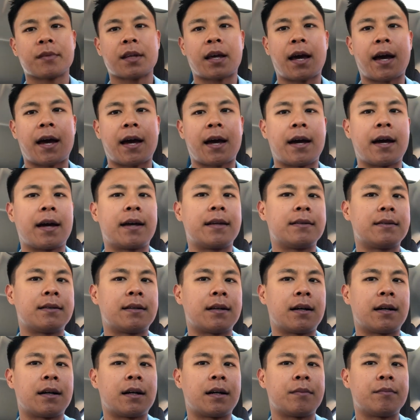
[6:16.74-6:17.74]
and
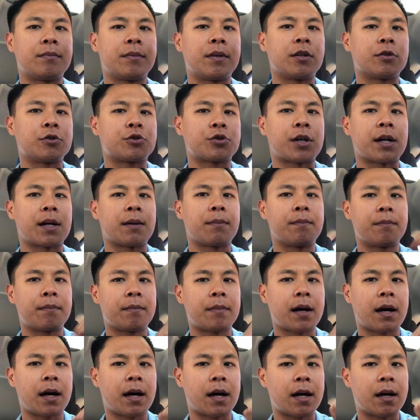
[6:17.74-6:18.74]
they'll try
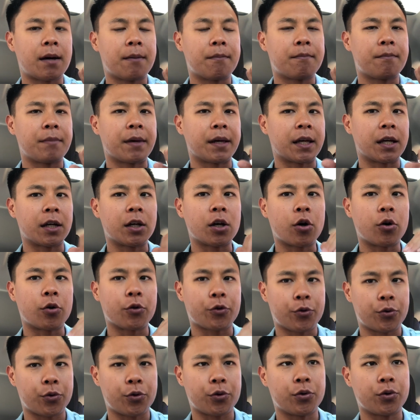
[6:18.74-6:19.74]
to make it go
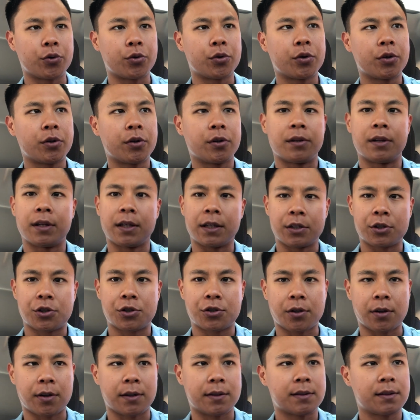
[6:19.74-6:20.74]
through the
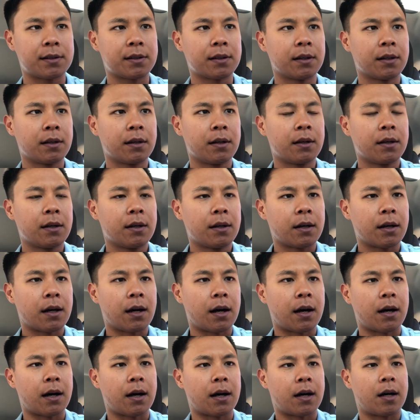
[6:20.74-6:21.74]
insurance.
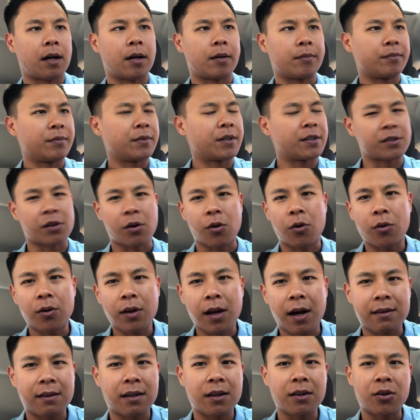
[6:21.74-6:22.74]
There's a whole
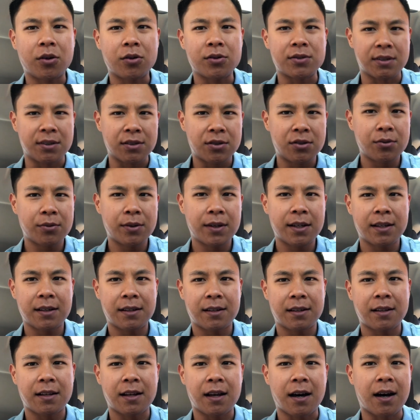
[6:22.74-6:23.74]
lot that goes into it
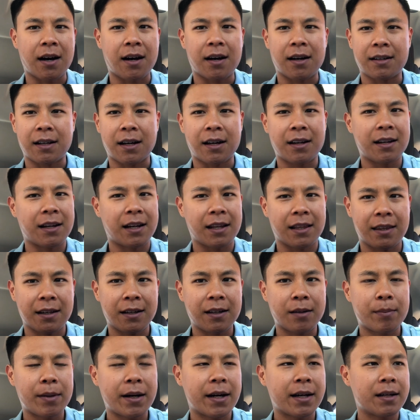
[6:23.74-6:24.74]
now that I
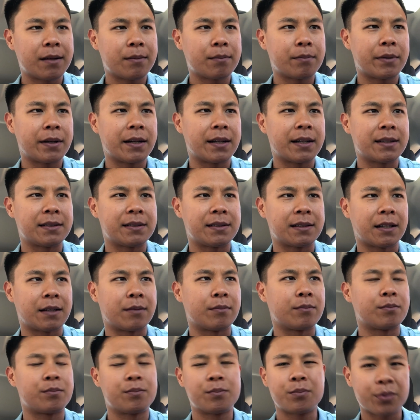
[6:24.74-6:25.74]
think about it, but
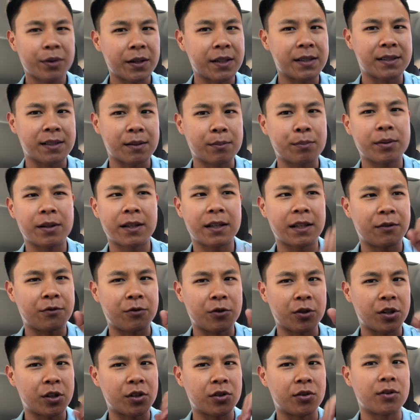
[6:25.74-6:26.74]
pretty simply, if
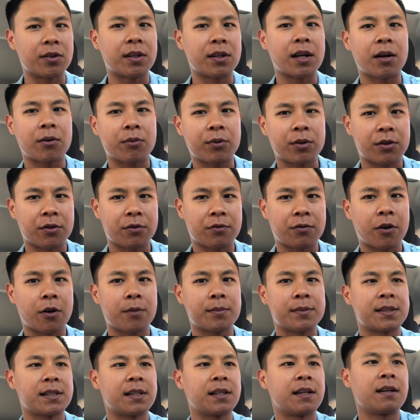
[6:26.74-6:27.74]
you could do that with your
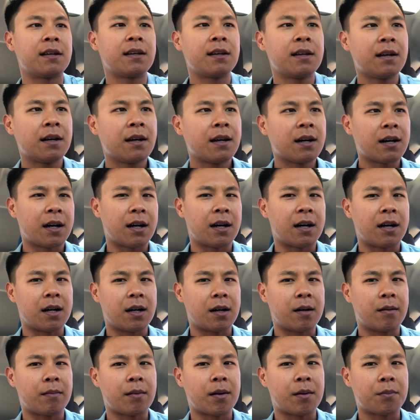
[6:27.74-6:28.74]
pharmacy,
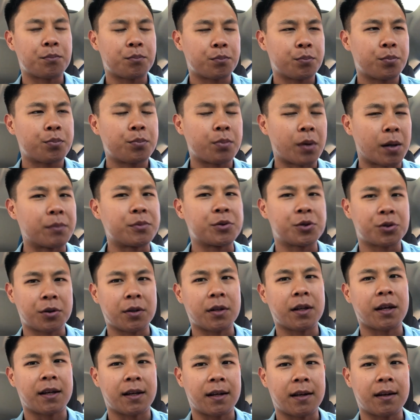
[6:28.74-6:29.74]
I'm sure
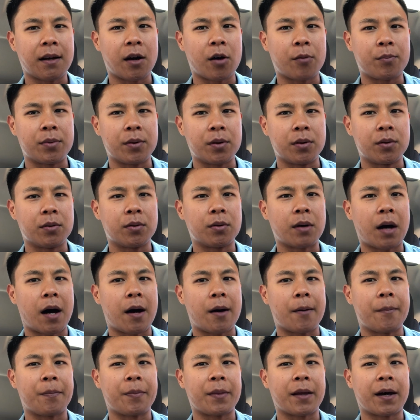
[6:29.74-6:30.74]
they can help you
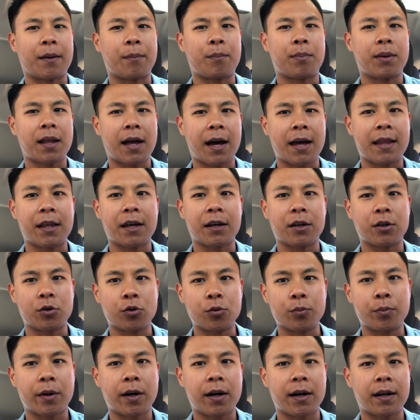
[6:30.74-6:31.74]
apply that
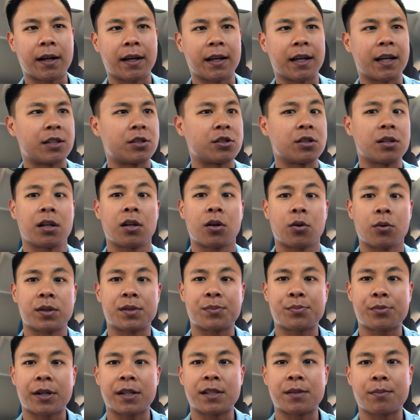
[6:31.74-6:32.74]
coupon and get you the
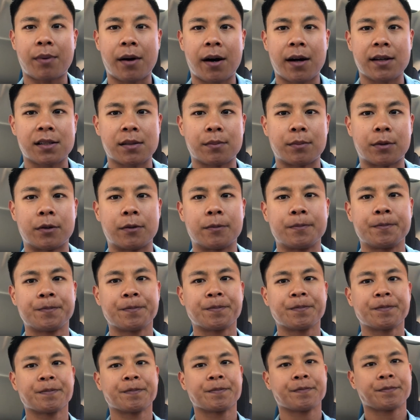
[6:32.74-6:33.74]
lowest price possible.
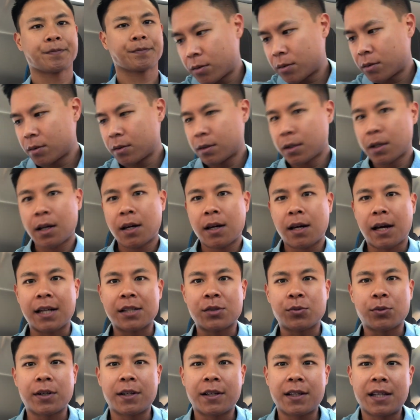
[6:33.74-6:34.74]
I
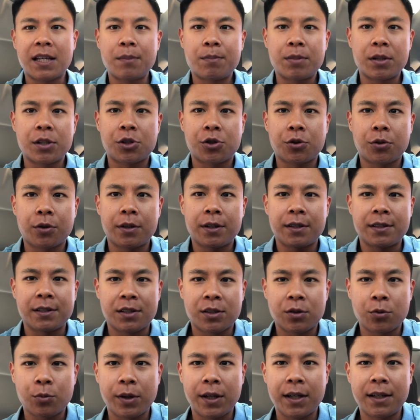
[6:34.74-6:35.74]
just want to keep it short and
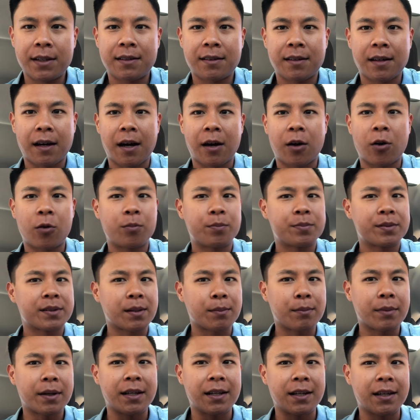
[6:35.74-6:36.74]
sweet. I hope
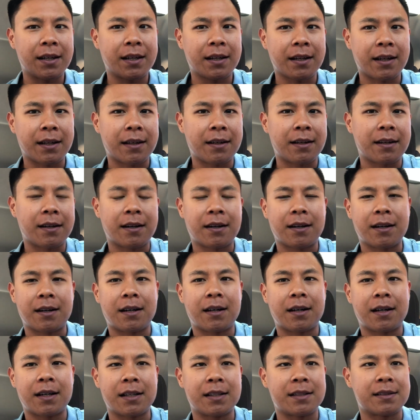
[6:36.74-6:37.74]
somebody can
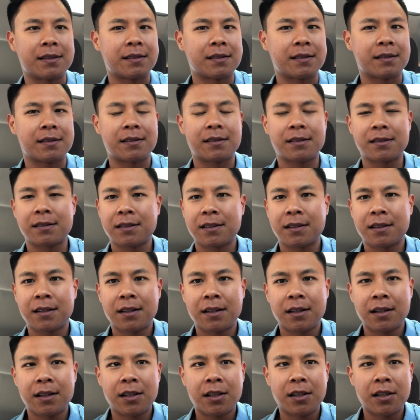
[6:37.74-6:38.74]
is
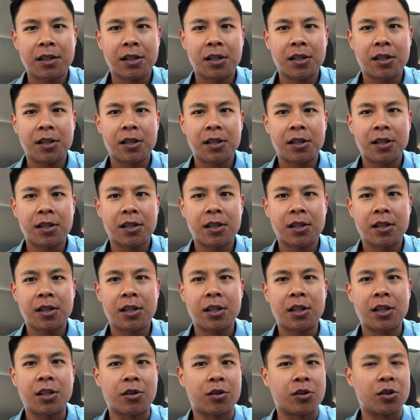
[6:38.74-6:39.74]

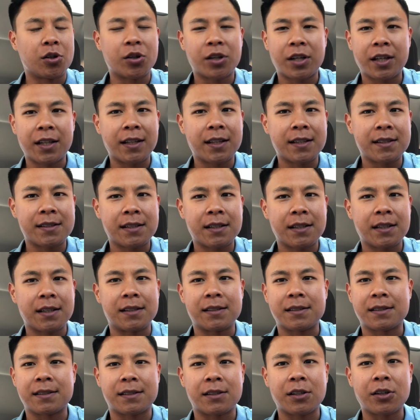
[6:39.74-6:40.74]
looking
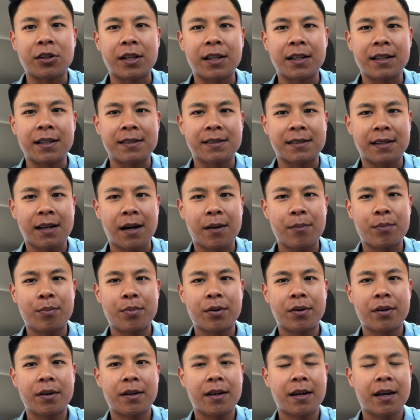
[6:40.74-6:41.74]
this up
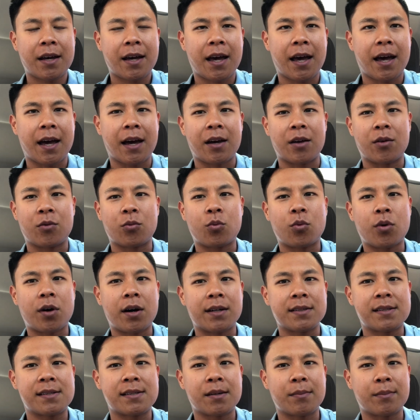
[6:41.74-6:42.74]
and
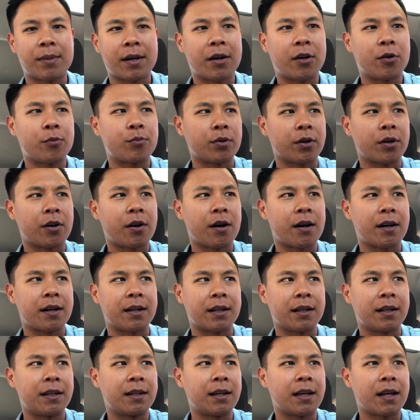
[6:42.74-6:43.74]
wants some help
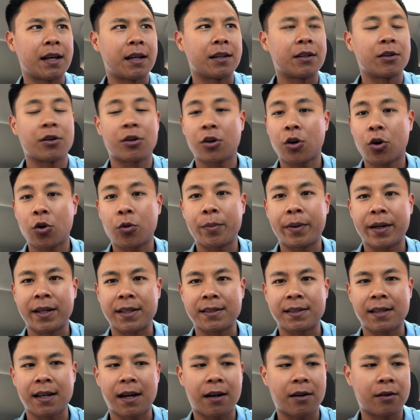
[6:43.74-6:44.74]
regarding getting their
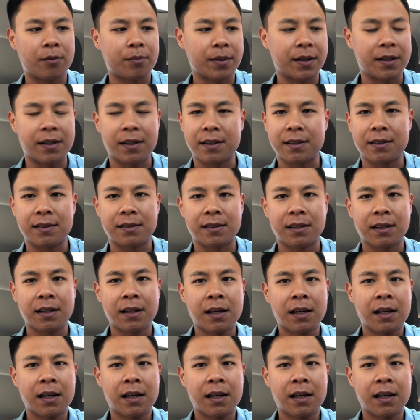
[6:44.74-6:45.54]
copays down, because